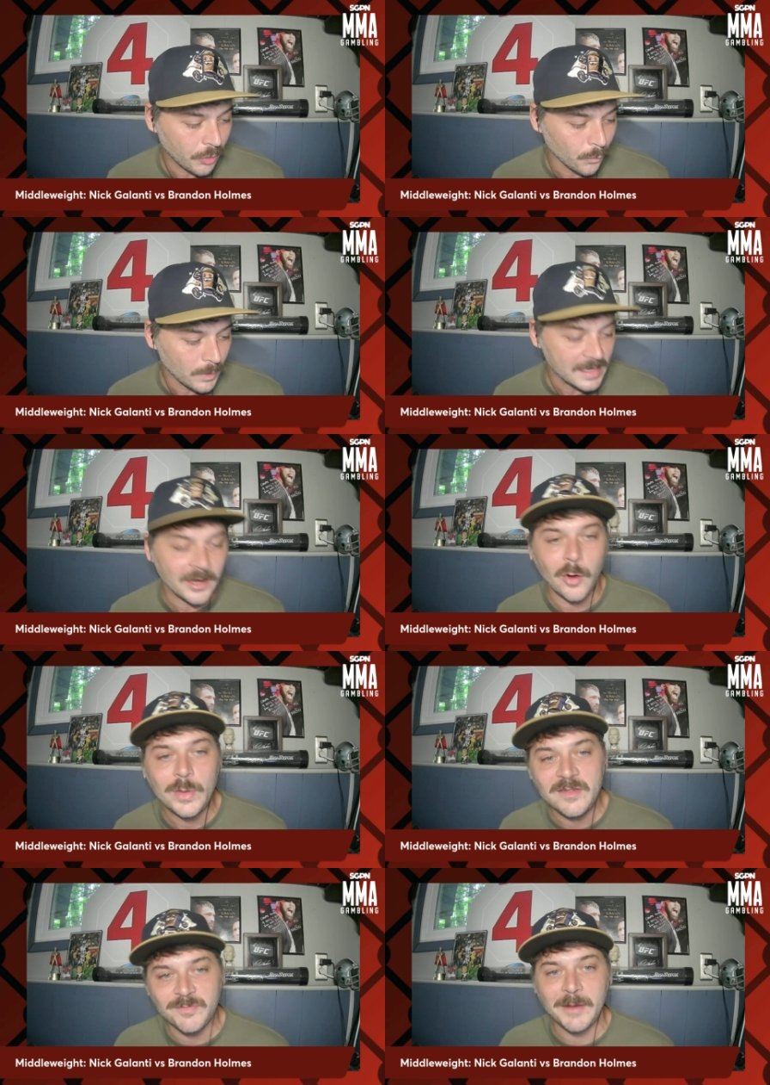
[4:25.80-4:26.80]
3 0.
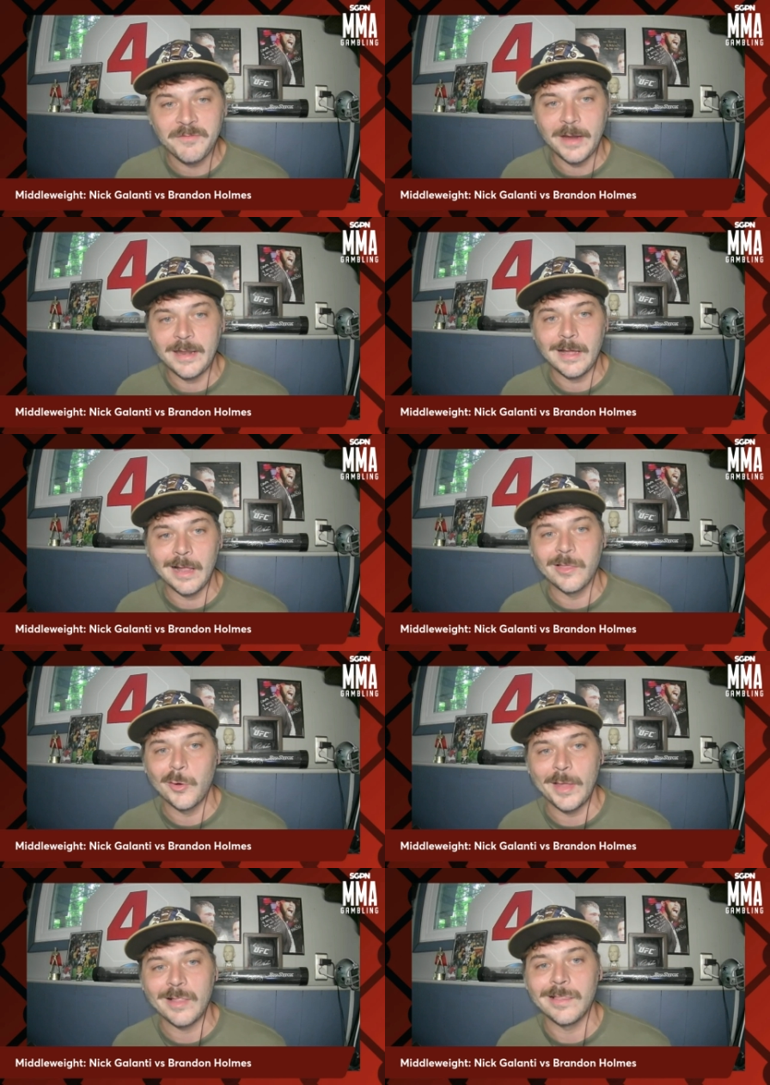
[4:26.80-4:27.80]
He's been fighting a little
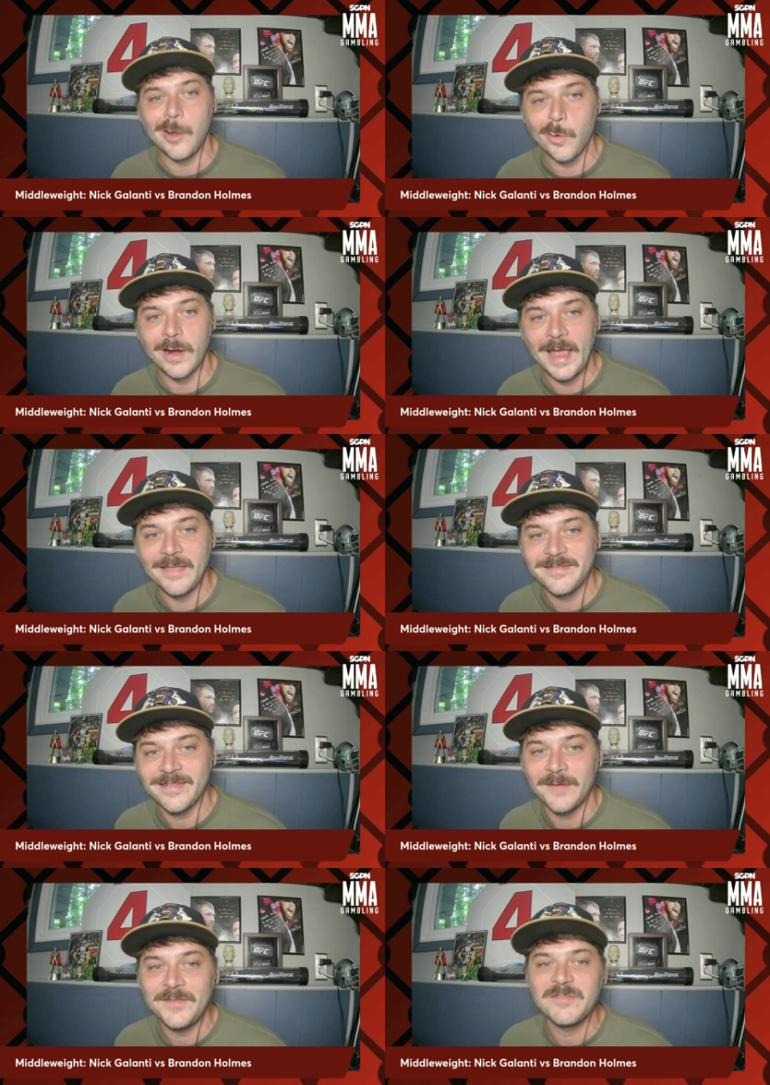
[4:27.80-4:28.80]
bit lower end
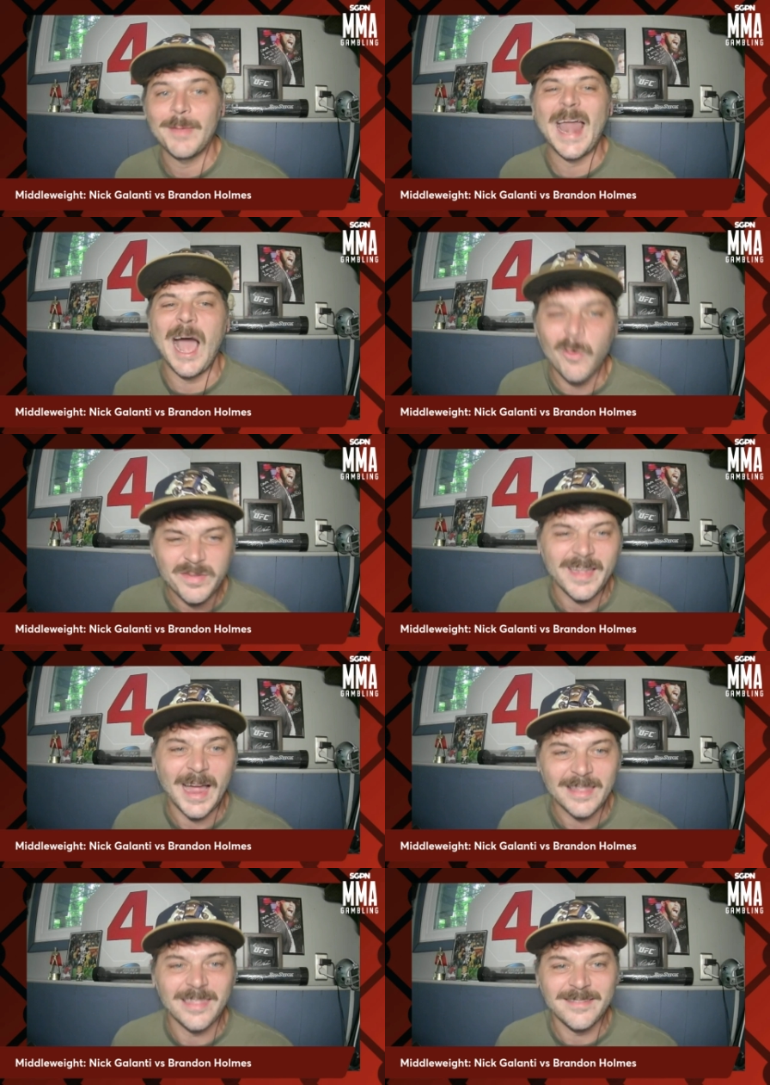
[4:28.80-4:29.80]
stuff. He's been
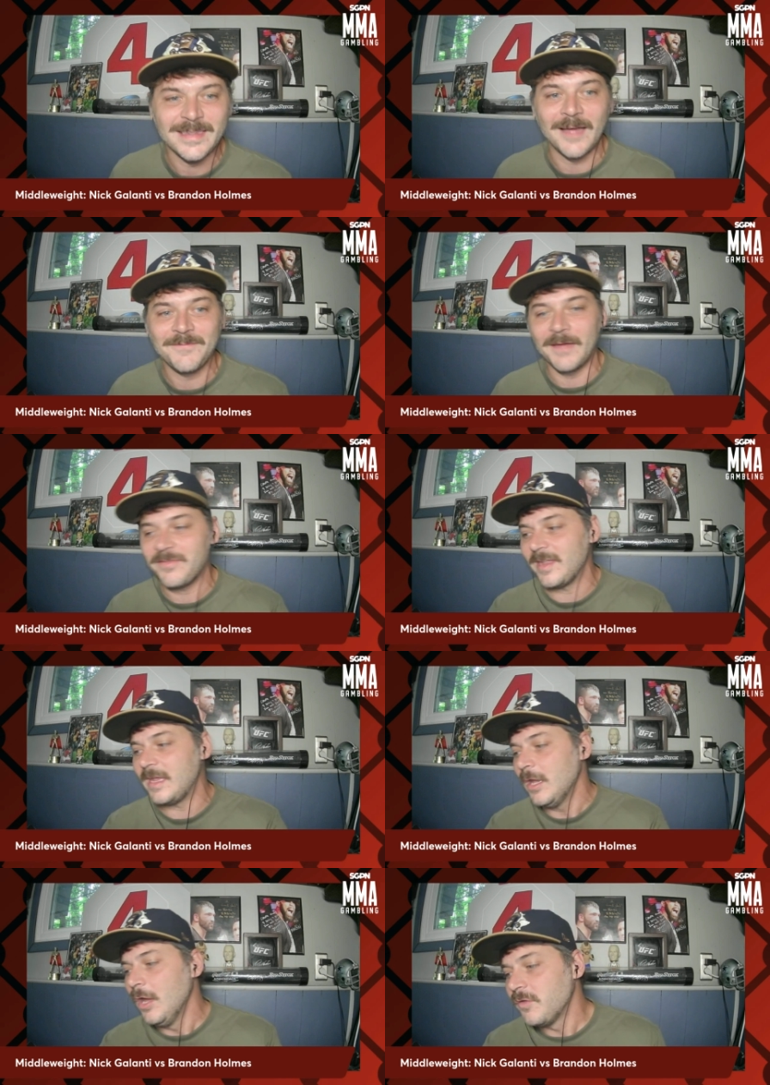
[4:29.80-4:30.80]
outside of the CFFC.
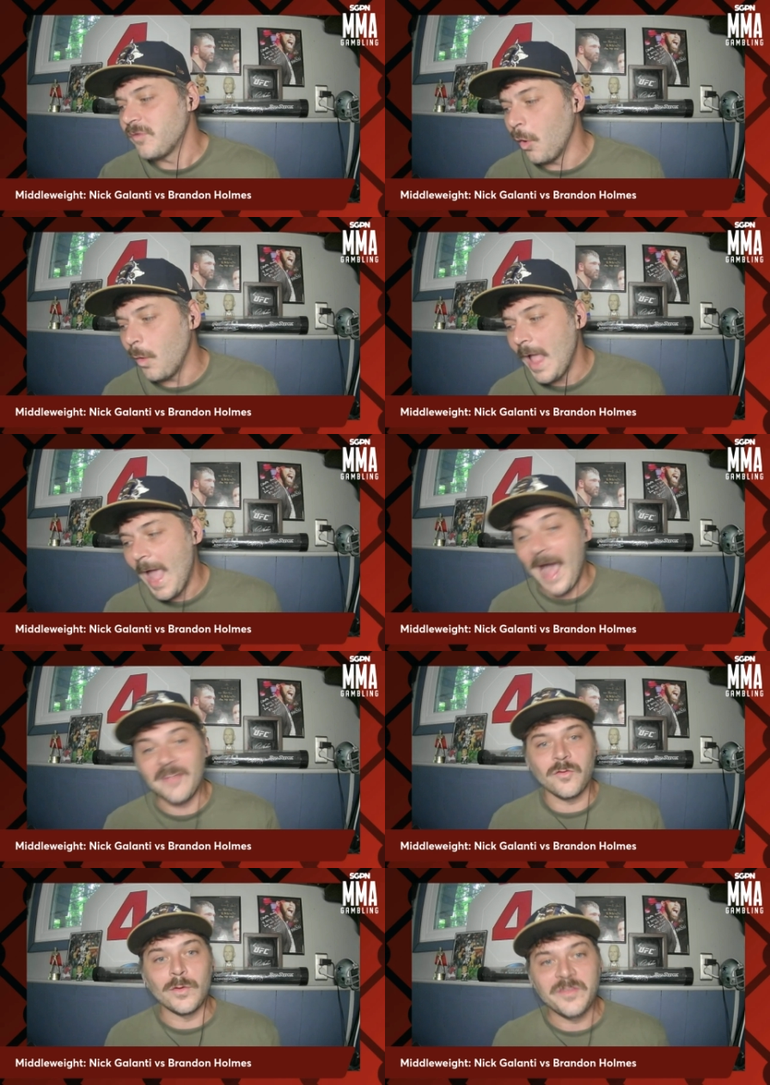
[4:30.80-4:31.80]
So
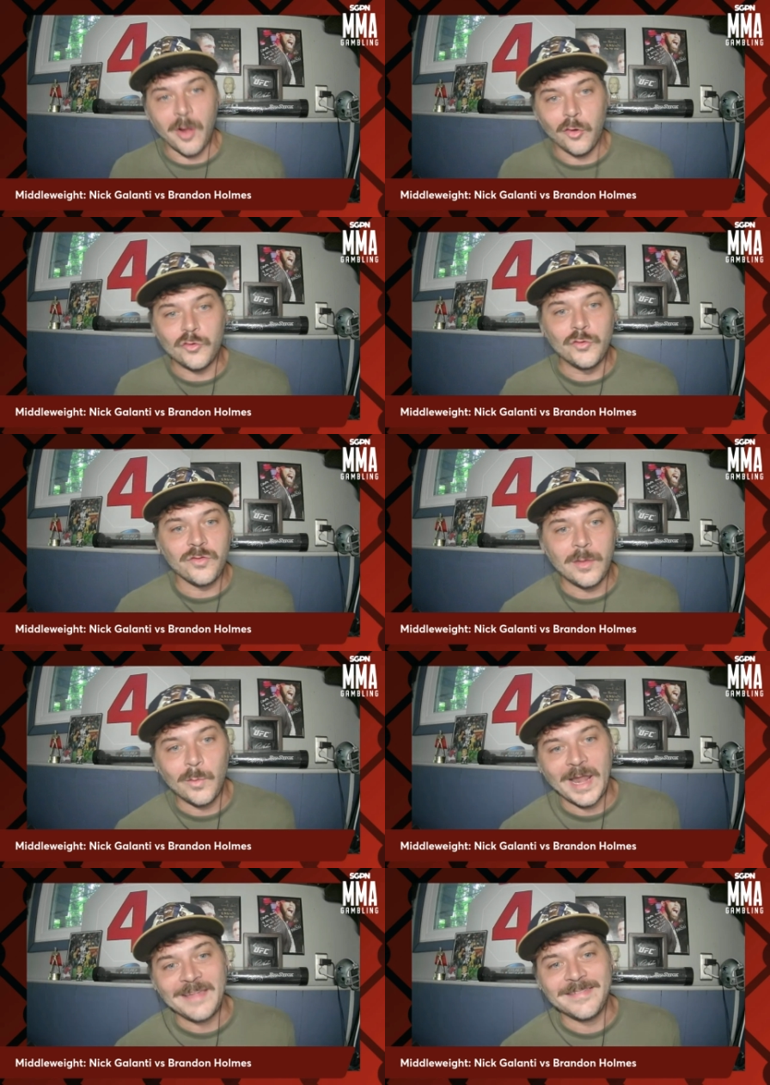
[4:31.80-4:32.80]
as a result, usually
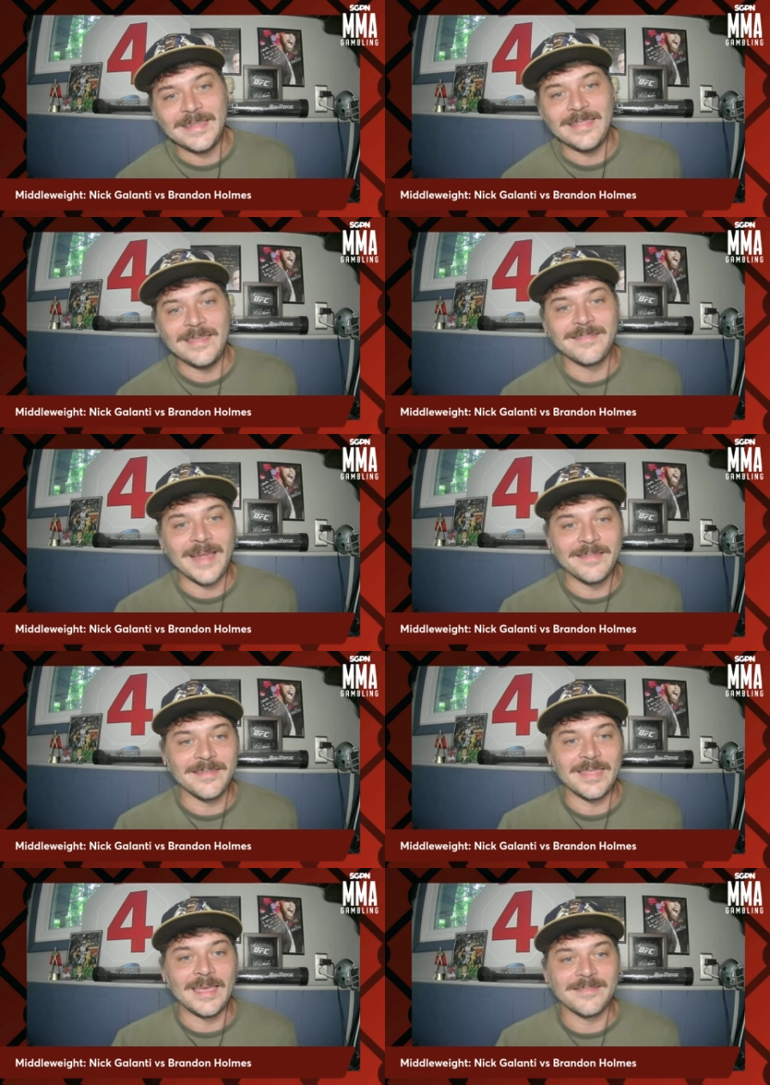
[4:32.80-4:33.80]
when I see these kinds
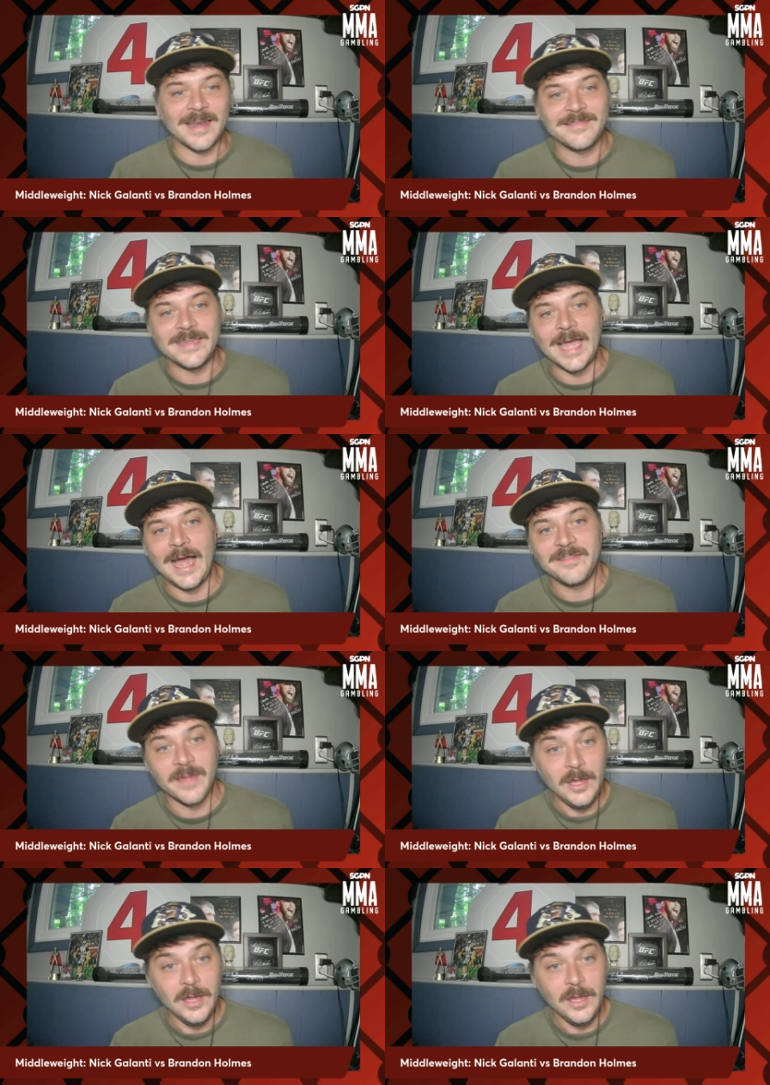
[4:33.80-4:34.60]
of things and I see guys,